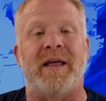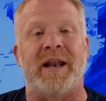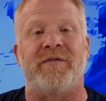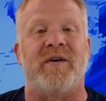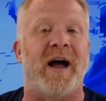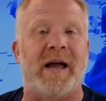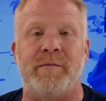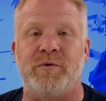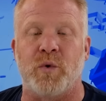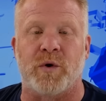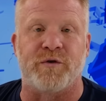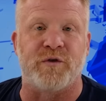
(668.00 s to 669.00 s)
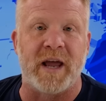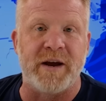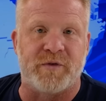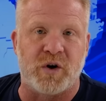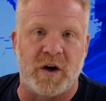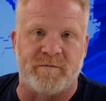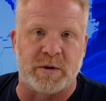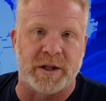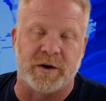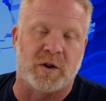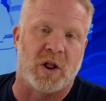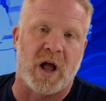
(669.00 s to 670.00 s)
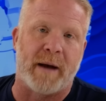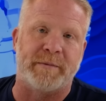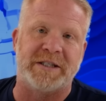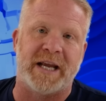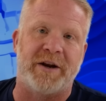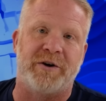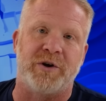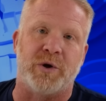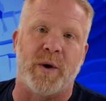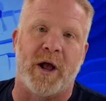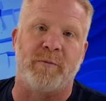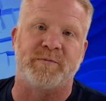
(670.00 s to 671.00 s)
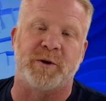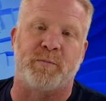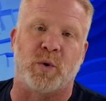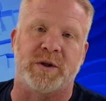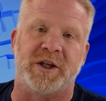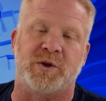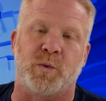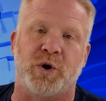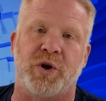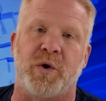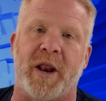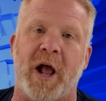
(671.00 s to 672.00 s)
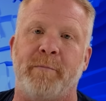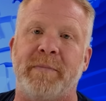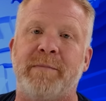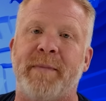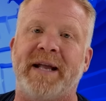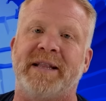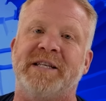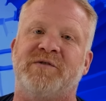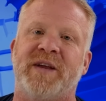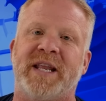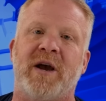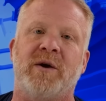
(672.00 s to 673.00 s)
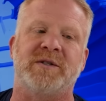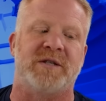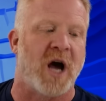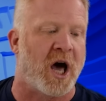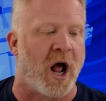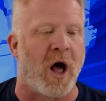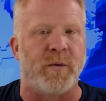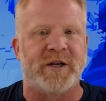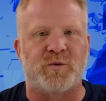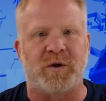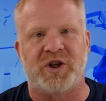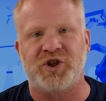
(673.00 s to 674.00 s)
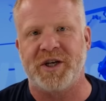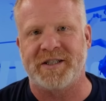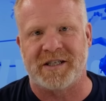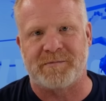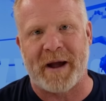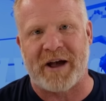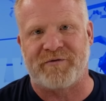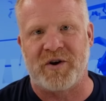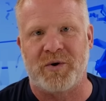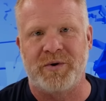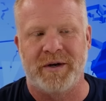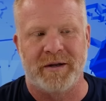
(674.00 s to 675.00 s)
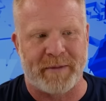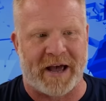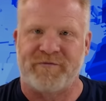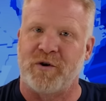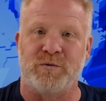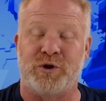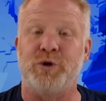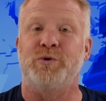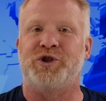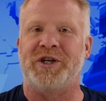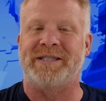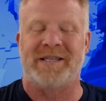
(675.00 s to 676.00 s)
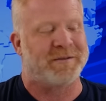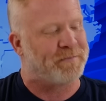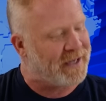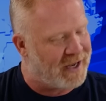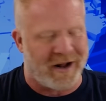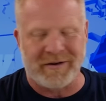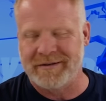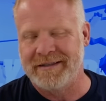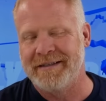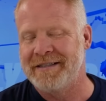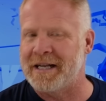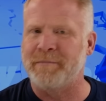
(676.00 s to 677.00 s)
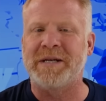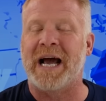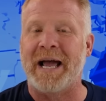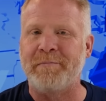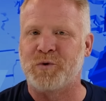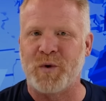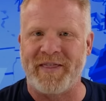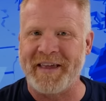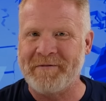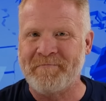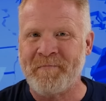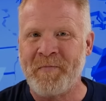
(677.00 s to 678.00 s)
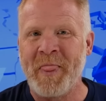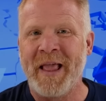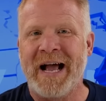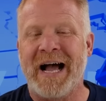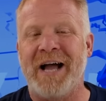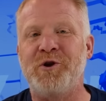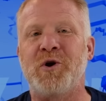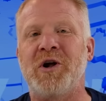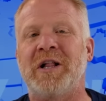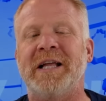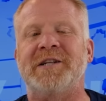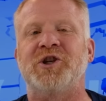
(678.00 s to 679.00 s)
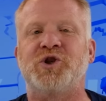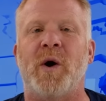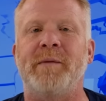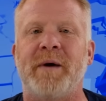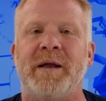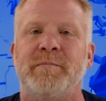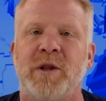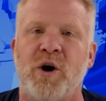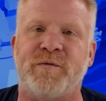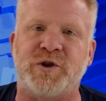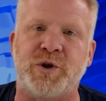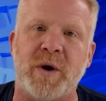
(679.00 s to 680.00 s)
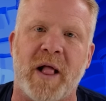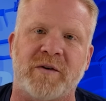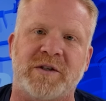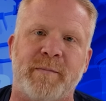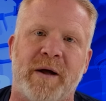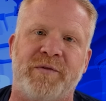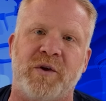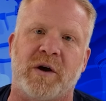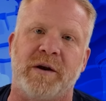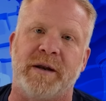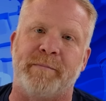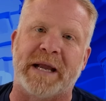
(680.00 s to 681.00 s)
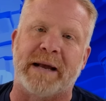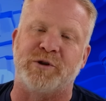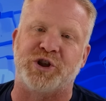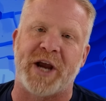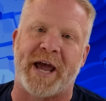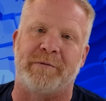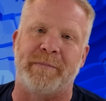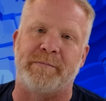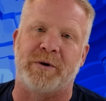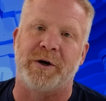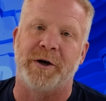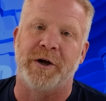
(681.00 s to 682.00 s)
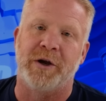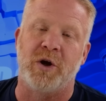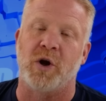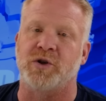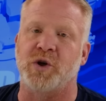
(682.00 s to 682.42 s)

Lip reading: that if I am your flavor of political commentator, you help support this work. You can help me make these videos, not always with the Jesus bat phone to Jesus, but you know, sometimes with it. You can click the join button below for $2 a month. You can become a channel member. You can